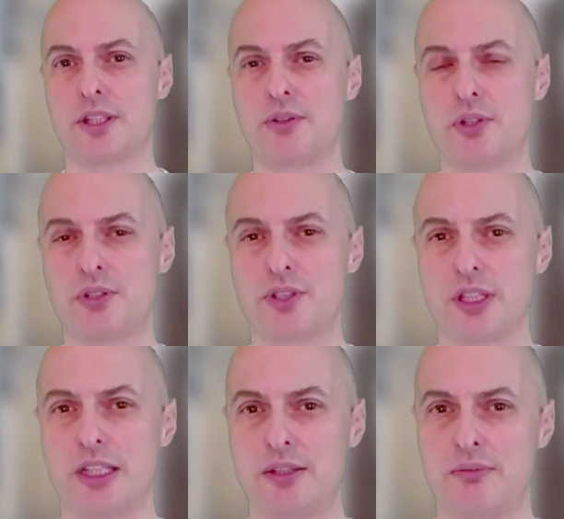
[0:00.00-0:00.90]
So you can
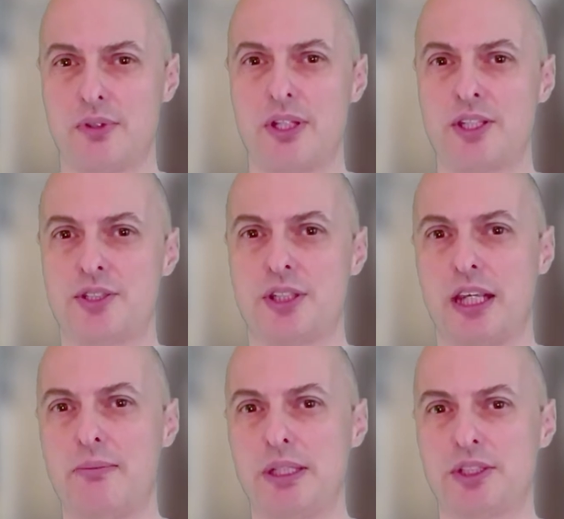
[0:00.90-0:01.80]
see in this
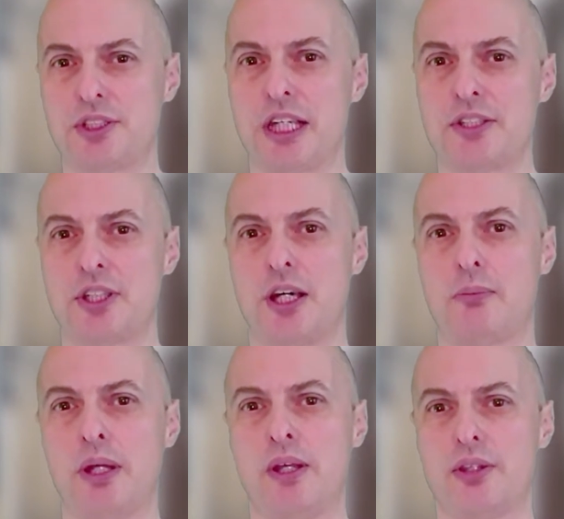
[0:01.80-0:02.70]
image setup